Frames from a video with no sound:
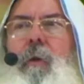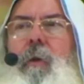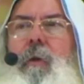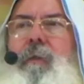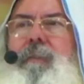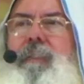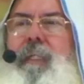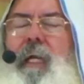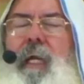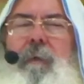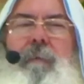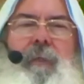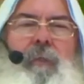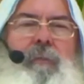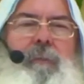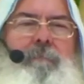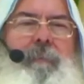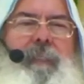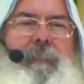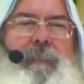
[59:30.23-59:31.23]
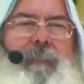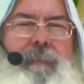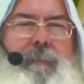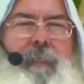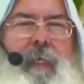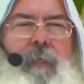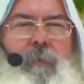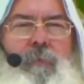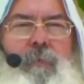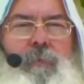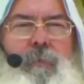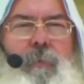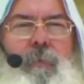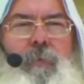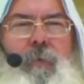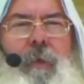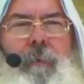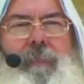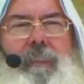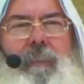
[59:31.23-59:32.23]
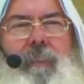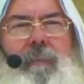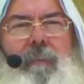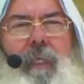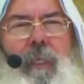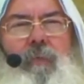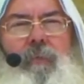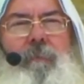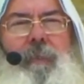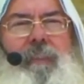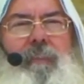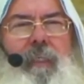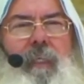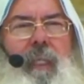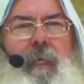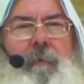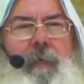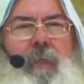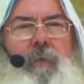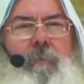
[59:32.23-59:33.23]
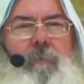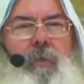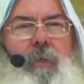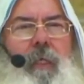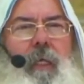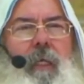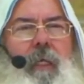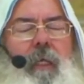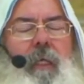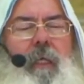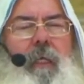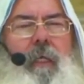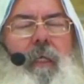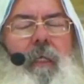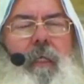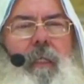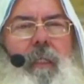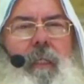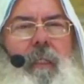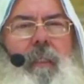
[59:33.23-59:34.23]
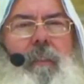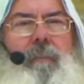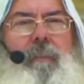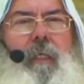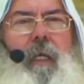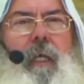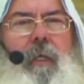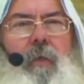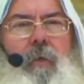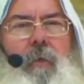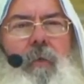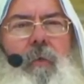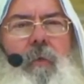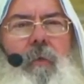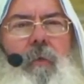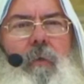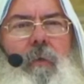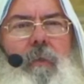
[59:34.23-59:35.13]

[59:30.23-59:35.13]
it was the eternal Father allowed me to be a doctor, to perform a lot of surgeries.